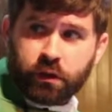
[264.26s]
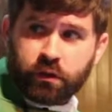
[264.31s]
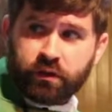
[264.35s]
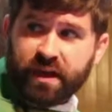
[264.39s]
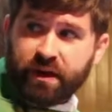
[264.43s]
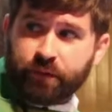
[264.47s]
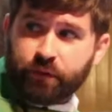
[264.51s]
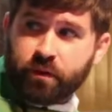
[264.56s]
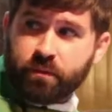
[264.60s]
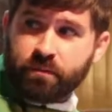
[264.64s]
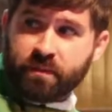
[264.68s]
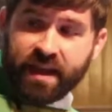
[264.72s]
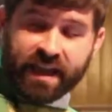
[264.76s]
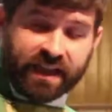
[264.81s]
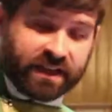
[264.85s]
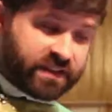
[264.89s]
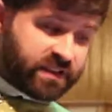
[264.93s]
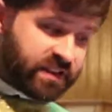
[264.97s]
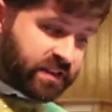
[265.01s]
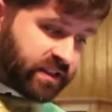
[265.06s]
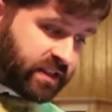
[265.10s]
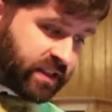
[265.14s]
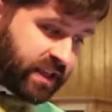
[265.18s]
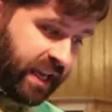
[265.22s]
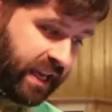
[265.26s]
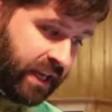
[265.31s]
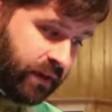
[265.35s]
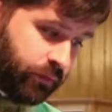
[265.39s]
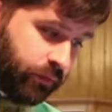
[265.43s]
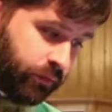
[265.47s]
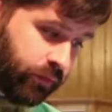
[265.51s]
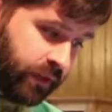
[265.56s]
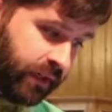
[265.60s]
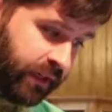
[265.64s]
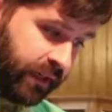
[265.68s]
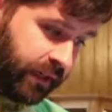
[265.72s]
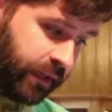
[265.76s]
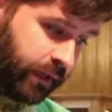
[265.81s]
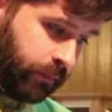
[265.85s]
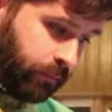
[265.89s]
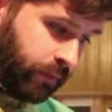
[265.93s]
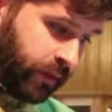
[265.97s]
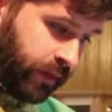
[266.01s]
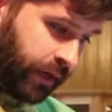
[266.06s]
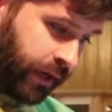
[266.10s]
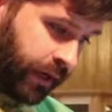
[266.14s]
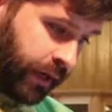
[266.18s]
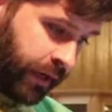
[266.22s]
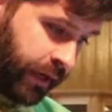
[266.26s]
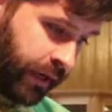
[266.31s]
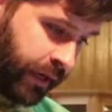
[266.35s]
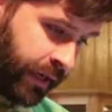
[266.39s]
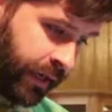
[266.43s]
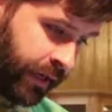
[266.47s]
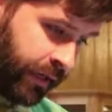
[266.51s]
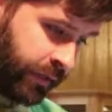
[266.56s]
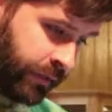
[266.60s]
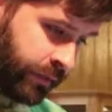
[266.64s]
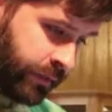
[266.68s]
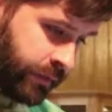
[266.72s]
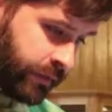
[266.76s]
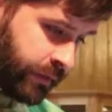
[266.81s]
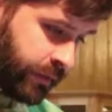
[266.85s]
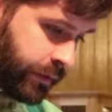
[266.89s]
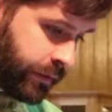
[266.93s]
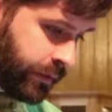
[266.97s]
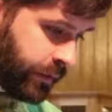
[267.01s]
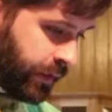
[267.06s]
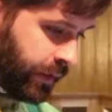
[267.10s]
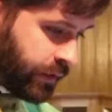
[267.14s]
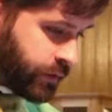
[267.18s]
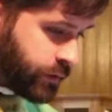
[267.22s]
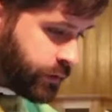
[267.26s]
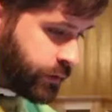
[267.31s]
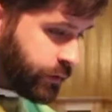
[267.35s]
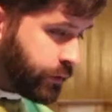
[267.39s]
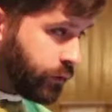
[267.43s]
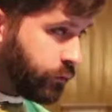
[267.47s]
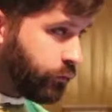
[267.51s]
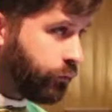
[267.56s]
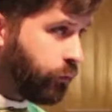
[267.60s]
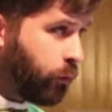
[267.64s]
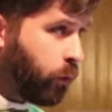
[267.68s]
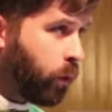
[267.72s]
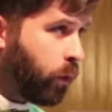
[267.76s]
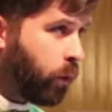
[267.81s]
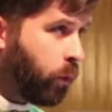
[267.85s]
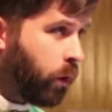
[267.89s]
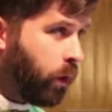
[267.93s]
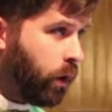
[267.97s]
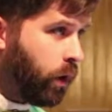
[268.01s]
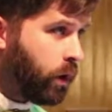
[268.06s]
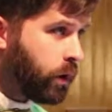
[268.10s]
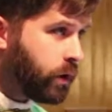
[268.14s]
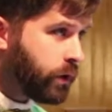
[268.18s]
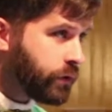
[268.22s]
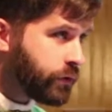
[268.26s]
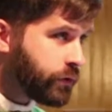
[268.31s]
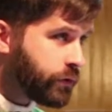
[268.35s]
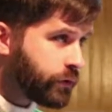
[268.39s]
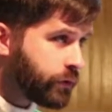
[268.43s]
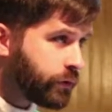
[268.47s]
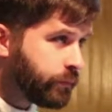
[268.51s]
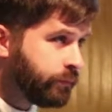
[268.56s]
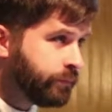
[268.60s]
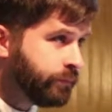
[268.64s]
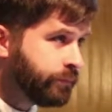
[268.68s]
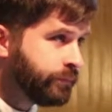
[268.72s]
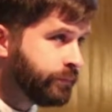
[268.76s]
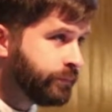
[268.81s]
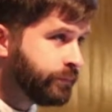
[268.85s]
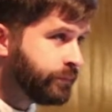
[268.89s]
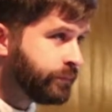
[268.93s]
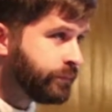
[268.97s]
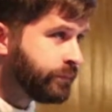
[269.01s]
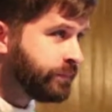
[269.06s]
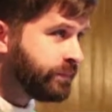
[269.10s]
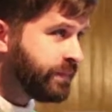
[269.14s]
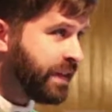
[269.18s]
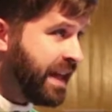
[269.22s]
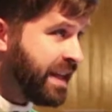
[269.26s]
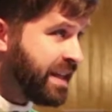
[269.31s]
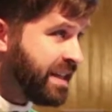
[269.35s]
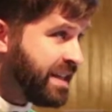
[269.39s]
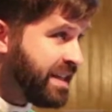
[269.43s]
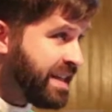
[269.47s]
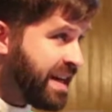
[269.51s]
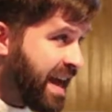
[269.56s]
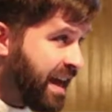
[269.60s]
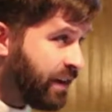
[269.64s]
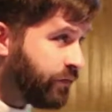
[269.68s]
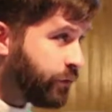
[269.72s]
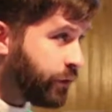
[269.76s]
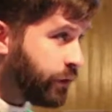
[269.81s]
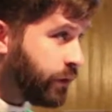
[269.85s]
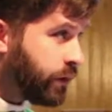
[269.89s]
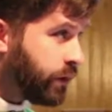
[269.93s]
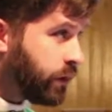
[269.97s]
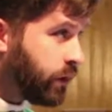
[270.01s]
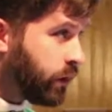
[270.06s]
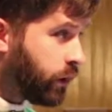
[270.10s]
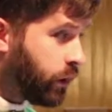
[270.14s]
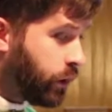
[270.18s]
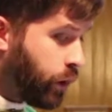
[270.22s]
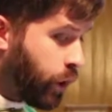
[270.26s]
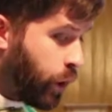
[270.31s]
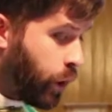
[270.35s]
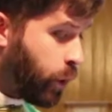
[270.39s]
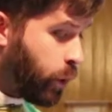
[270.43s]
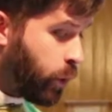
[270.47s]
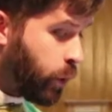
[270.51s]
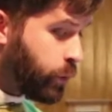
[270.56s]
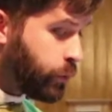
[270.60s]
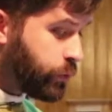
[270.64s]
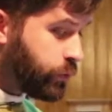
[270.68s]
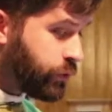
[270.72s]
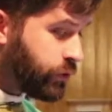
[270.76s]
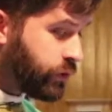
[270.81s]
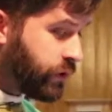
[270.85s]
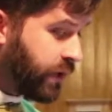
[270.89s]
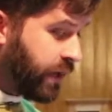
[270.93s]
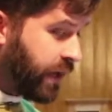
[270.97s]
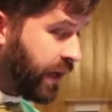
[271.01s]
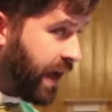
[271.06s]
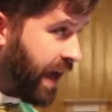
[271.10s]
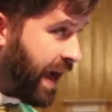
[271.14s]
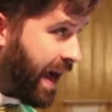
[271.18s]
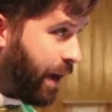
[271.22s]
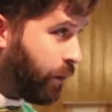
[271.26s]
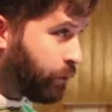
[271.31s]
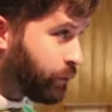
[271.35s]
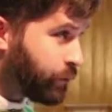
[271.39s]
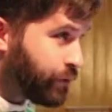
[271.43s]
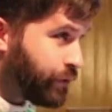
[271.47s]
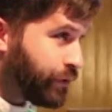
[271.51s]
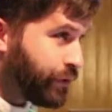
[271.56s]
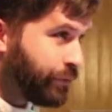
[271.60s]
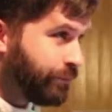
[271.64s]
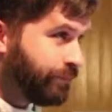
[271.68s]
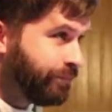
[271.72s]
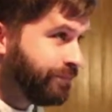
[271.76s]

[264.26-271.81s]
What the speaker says: that remains safely behind its four walls and never goes out.